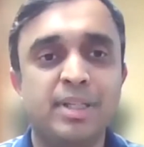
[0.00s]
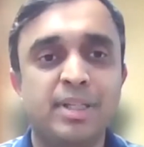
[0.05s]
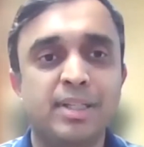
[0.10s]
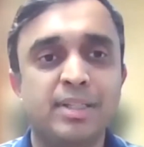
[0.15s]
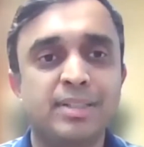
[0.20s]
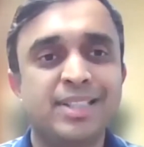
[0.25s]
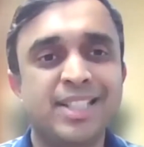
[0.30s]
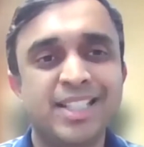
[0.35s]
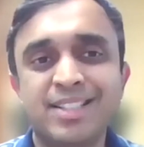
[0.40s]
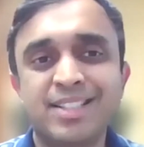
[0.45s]

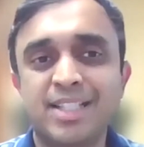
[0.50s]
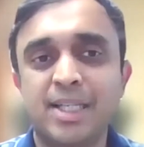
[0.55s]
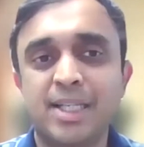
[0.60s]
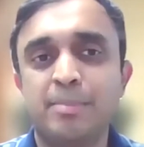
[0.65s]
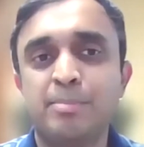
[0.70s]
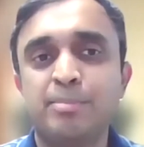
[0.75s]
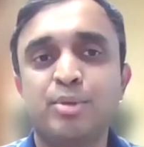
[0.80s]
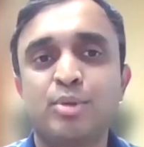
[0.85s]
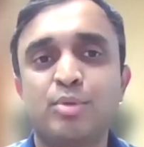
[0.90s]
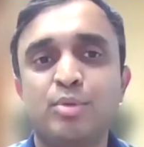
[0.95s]

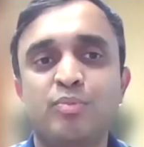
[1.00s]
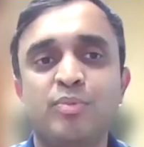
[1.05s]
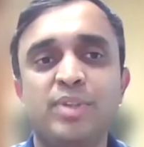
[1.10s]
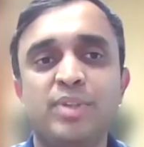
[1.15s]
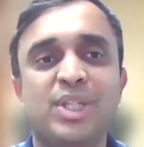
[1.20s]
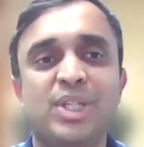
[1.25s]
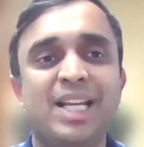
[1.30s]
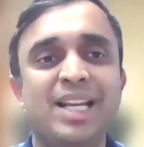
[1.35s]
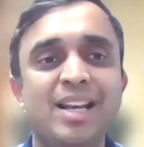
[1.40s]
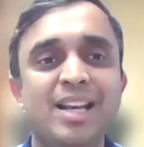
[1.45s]
system
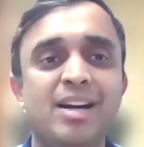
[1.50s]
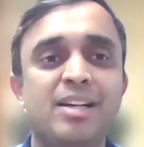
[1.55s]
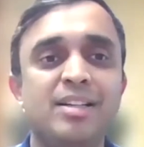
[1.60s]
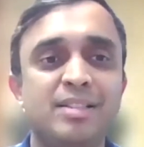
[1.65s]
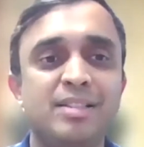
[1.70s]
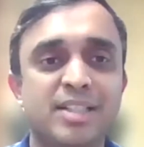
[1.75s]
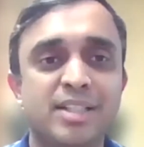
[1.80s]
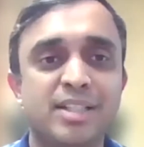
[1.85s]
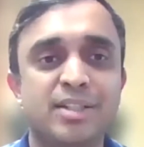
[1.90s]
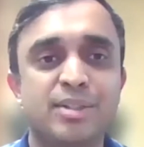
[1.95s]
which
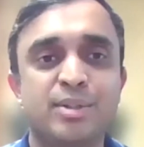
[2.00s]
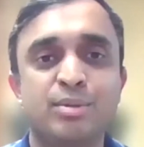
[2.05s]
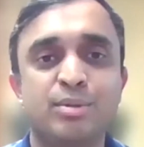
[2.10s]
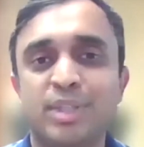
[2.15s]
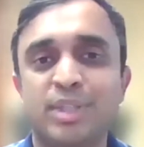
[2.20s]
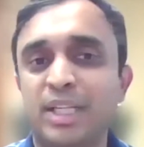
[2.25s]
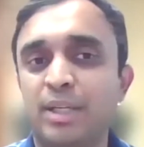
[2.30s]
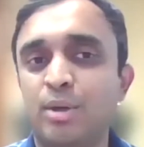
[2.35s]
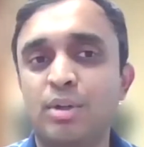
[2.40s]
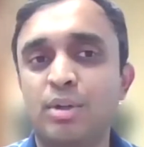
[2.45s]
alerts us to
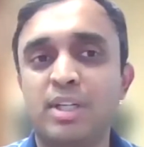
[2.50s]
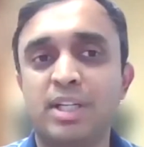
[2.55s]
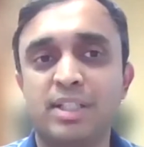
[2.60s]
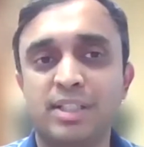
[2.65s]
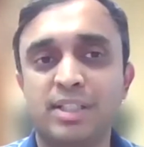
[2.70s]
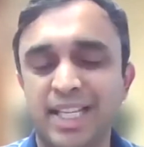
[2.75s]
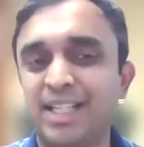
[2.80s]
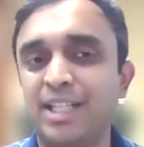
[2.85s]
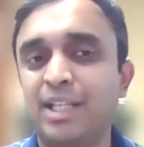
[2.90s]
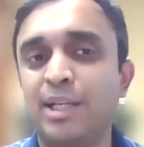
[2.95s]
say, look,
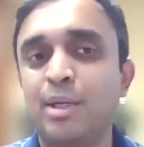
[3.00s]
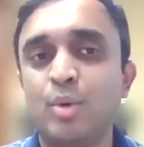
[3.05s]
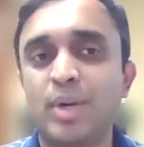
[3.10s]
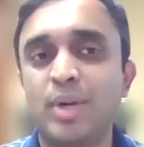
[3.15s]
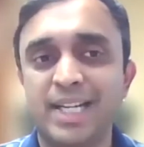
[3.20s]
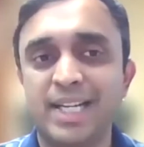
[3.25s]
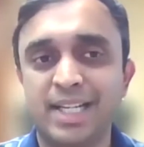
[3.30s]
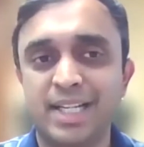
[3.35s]
take a look at